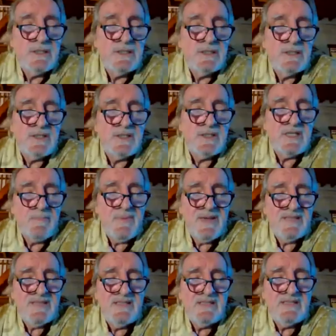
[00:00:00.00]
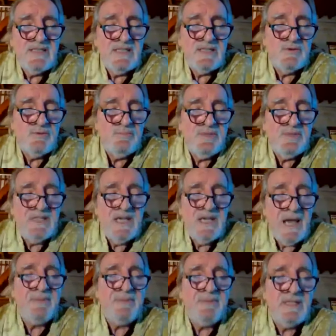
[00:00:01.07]
the capacity to be
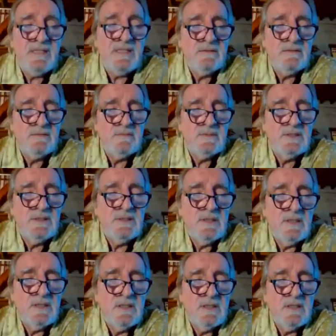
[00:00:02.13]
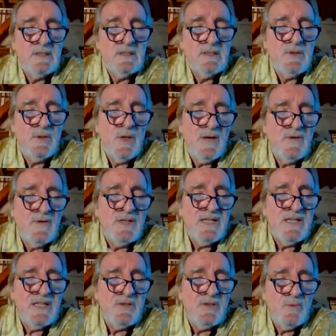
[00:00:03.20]
happy. You have
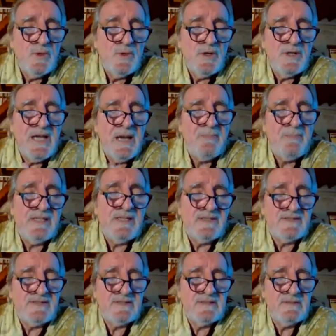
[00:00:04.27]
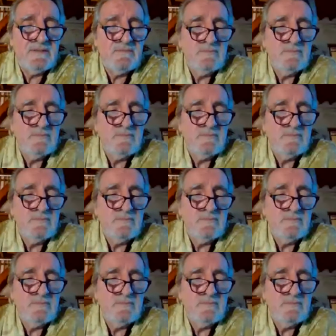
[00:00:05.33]
only the word happiness.